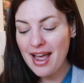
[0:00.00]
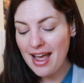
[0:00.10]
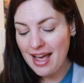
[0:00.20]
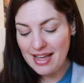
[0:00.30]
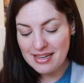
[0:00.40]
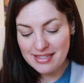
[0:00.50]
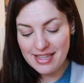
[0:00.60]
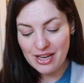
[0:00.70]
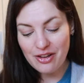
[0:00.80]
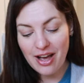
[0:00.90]
and
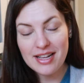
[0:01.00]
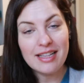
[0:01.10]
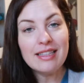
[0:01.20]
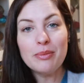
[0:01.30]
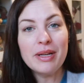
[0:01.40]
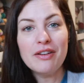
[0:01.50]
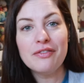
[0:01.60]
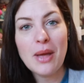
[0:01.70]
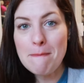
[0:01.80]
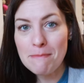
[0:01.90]
that you got a little bit
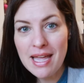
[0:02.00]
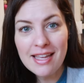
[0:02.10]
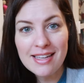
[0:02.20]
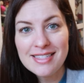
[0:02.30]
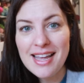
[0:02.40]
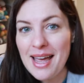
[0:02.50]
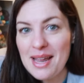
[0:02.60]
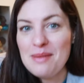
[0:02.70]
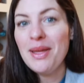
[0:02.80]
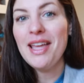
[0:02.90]
of making
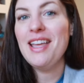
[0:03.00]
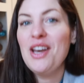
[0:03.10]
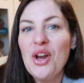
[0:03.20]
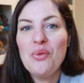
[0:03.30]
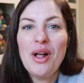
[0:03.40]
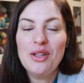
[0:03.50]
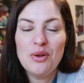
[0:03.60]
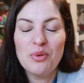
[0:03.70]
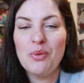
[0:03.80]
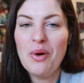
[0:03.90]
time in while
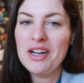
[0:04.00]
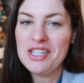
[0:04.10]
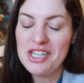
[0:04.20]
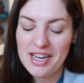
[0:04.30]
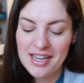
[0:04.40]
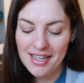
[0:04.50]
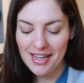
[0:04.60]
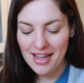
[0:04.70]
you were watching.